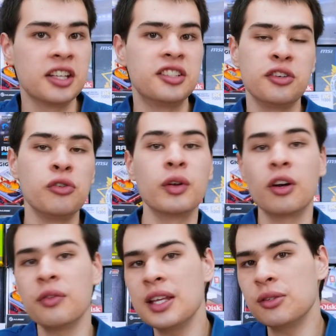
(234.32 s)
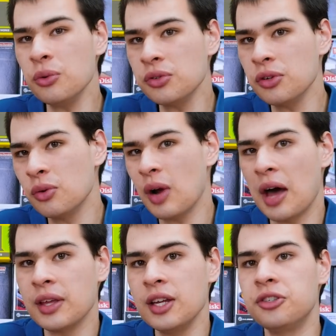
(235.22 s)
Continuing on, there's also two
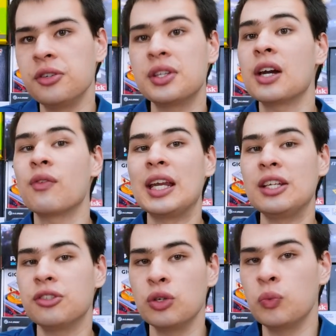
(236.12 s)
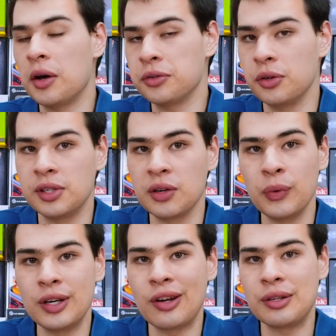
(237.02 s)
other issues that I ran into whilst
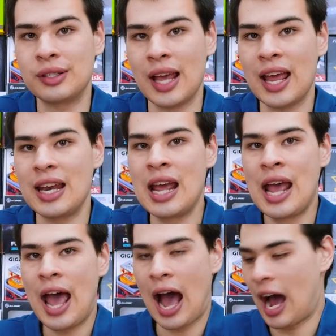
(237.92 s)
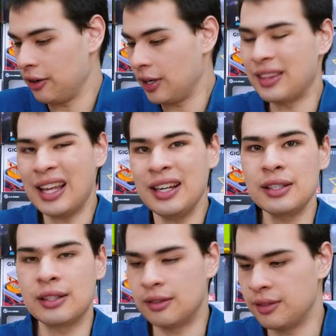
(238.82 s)
using Windows 10, uh, and that
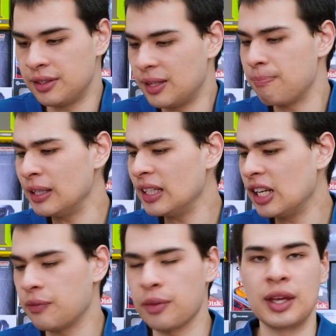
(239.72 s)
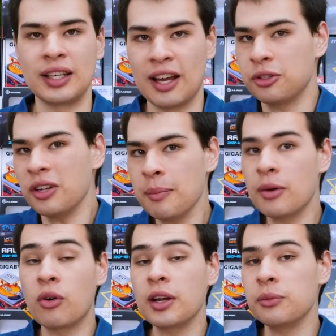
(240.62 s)
is the stability of the thing. Now, don't get
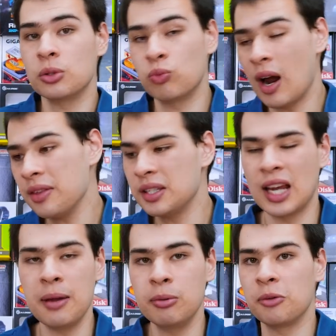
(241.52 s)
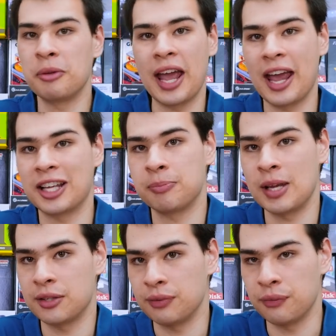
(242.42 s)
me wrong, it was rather stable on my
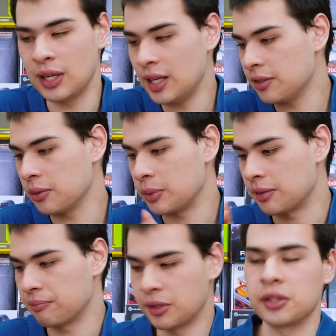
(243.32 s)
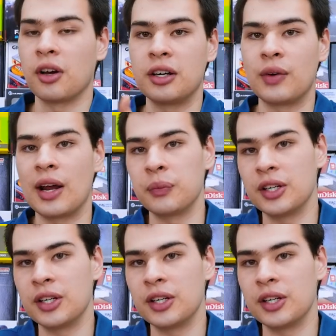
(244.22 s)
XPS 15 as it was designed around